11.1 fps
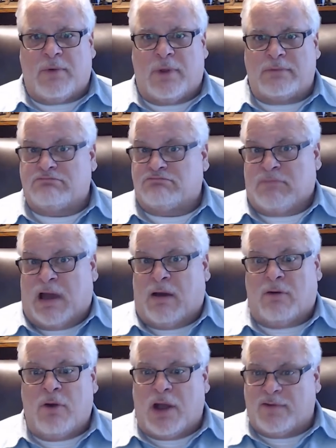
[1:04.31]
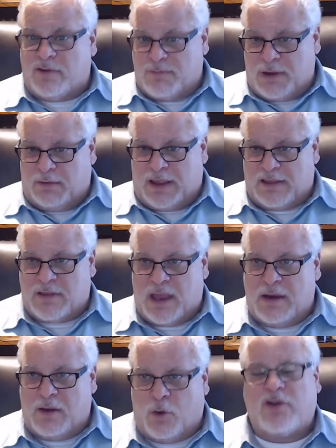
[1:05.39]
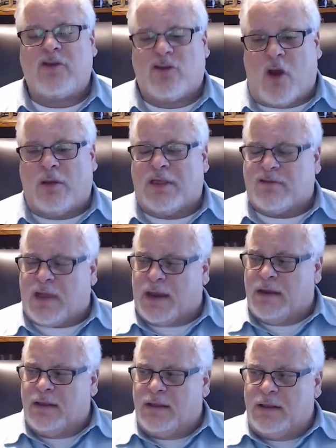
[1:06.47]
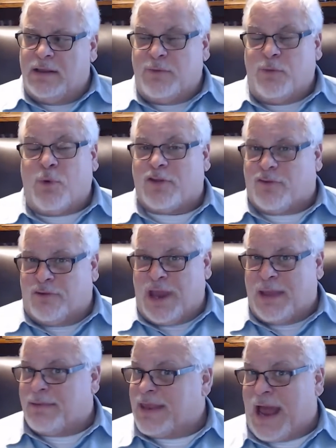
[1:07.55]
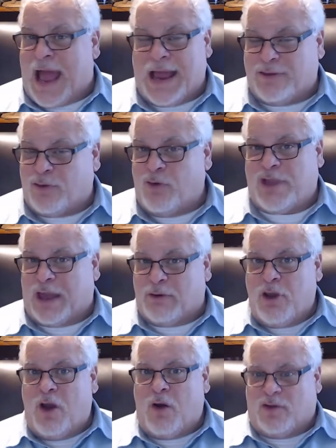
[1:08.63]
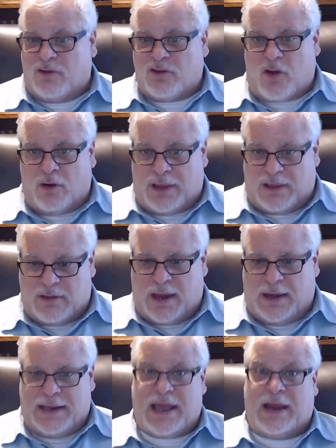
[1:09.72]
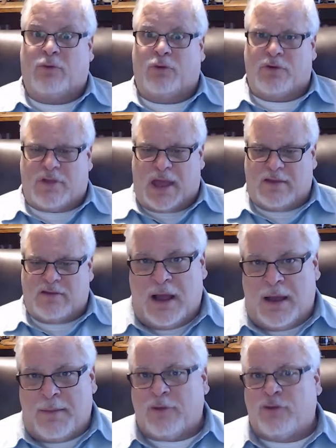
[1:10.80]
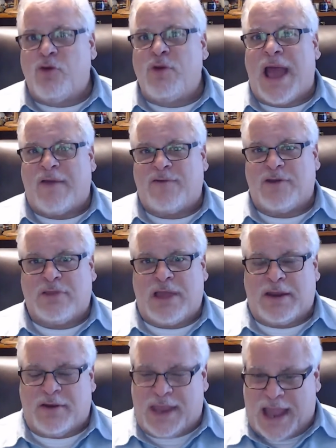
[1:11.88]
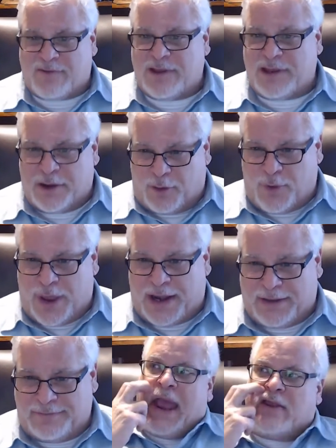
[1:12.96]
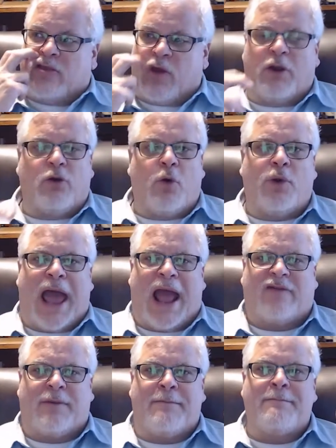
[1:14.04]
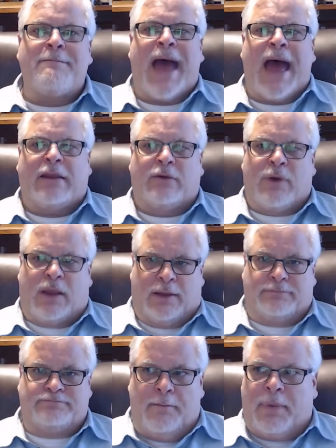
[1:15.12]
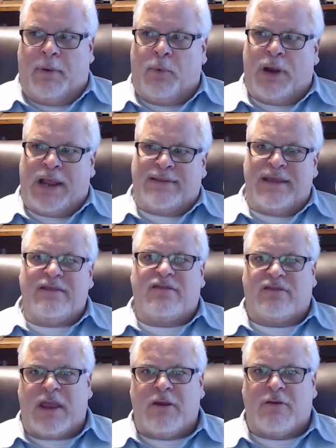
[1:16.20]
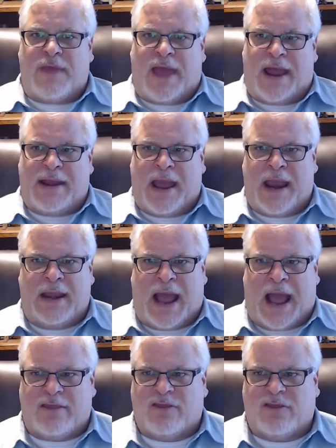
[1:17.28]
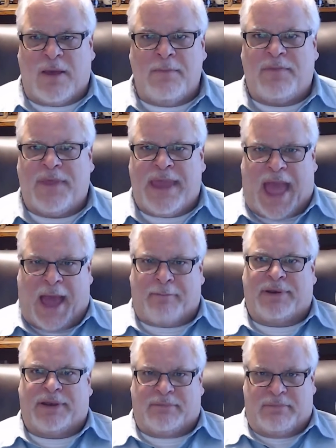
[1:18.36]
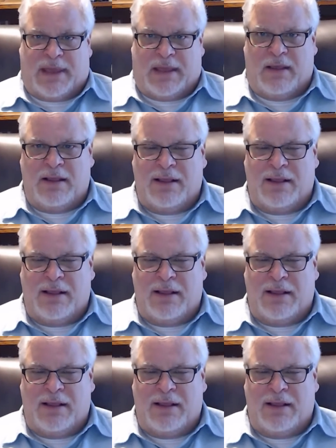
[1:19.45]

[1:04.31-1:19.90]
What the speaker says: I don't know. I just met her last night, or I just saw her last night. What's her name? I said, I told you, I don't know. I just saw her last night. And he kind of rolled his eyes. About 2.5 years later, he actually did our wedding. And so I don't know when I actually met Luella, but when I did see her that night, something happened in me.